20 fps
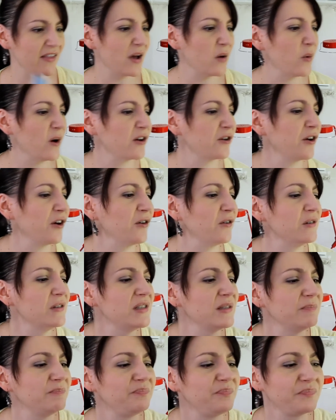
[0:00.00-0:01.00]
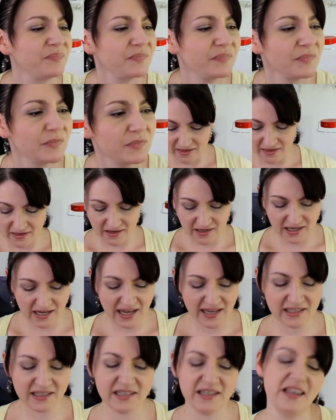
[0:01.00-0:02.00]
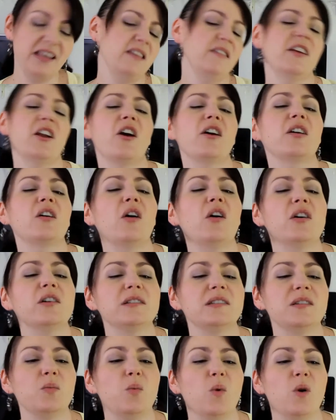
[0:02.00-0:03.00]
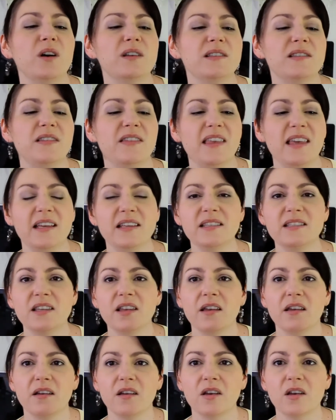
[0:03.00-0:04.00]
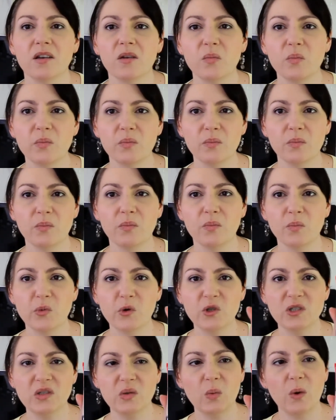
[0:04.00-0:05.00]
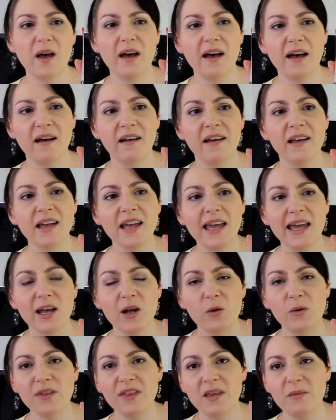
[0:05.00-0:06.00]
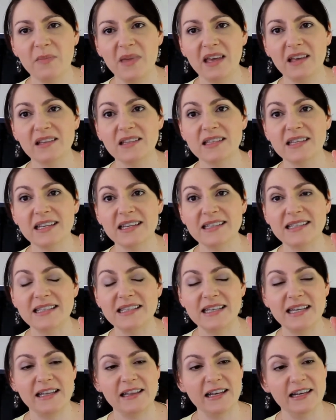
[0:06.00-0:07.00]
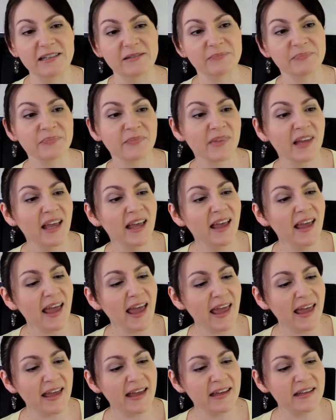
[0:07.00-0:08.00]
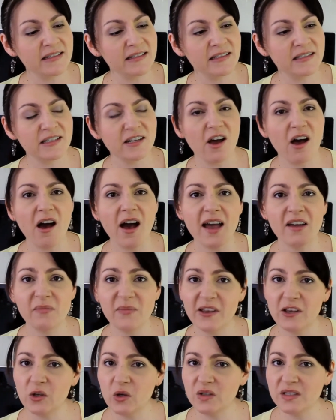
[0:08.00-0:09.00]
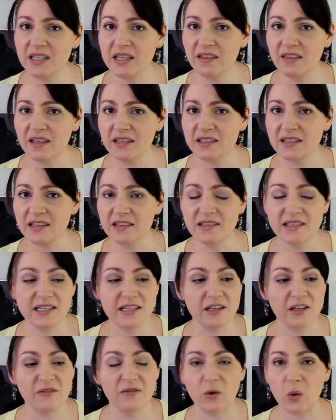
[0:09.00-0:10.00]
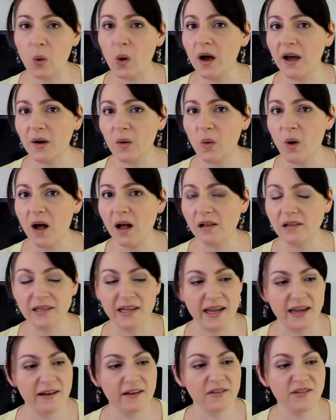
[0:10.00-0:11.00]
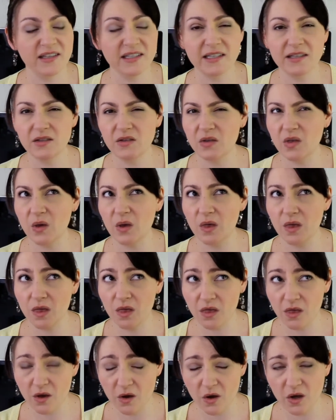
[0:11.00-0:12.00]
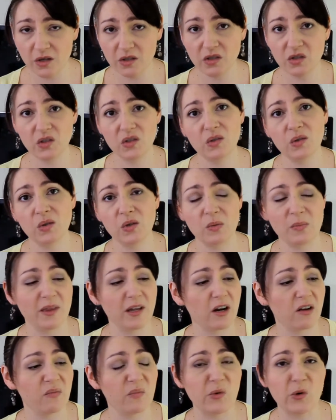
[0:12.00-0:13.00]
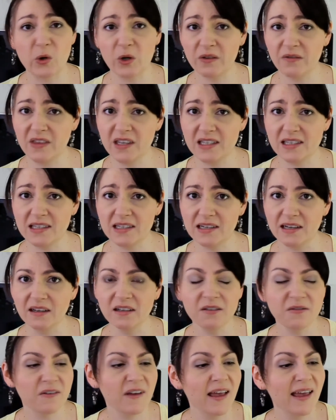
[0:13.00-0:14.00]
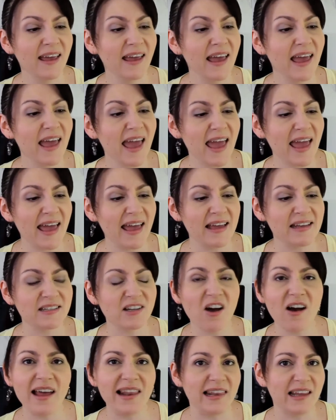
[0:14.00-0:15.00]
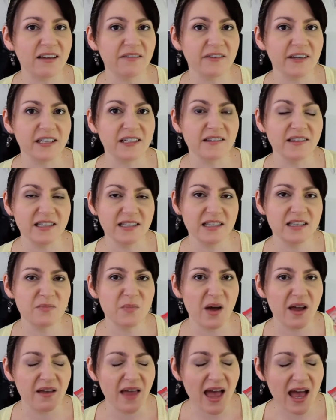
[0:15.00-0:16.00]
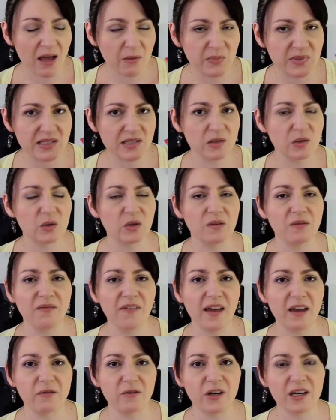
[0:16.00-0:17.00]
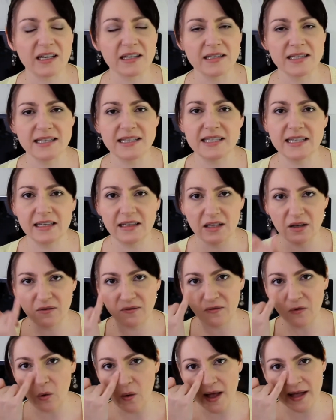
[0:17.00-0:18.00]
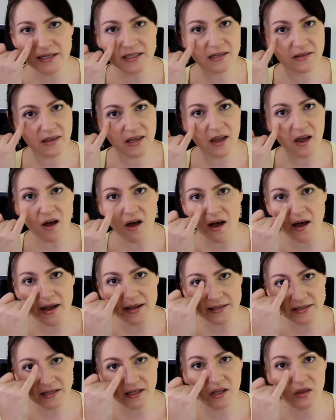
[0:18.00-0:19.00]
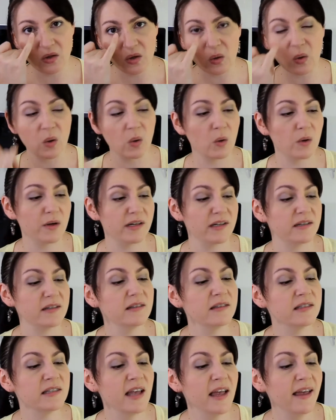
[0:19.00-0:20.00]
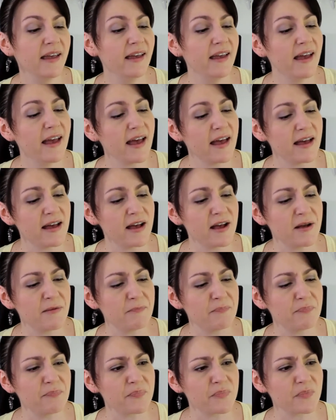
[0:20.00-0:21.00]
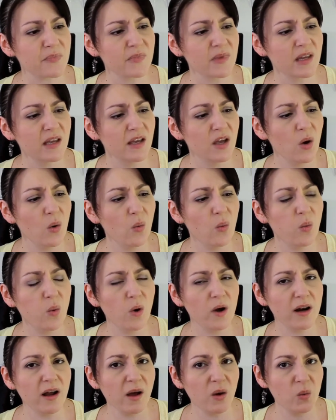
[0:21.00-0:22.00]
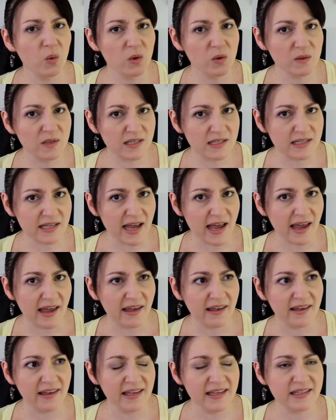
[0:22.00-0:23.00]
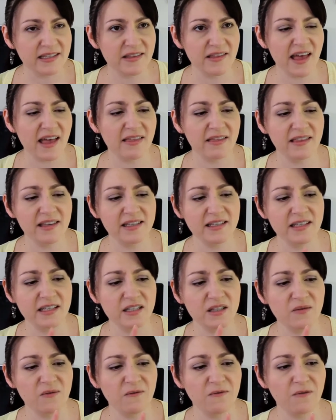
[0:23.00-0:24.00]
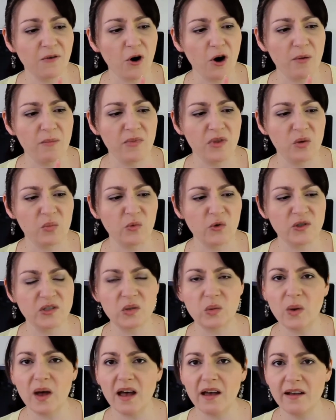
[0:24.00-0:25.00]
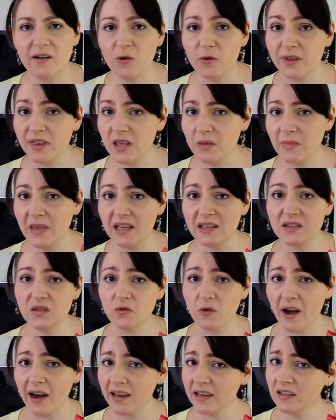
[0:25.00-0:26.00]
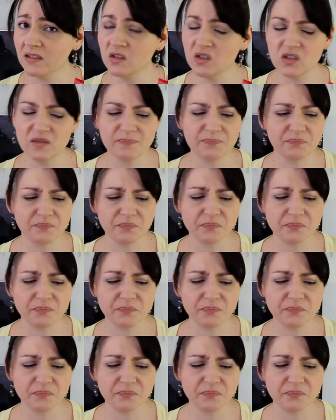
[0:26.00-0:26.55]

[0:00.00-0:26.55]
that one goes. The next thing that I got was this Bourjois Healthy Mix Concealer. And I've been using this concealer for quite a while now. This is the third tube that I bought of this stuff, and I love it. This is my absolute favorite concealer for under the eyes and in the corners. What I will say is that this is from the Bourjois Healthy Mix range,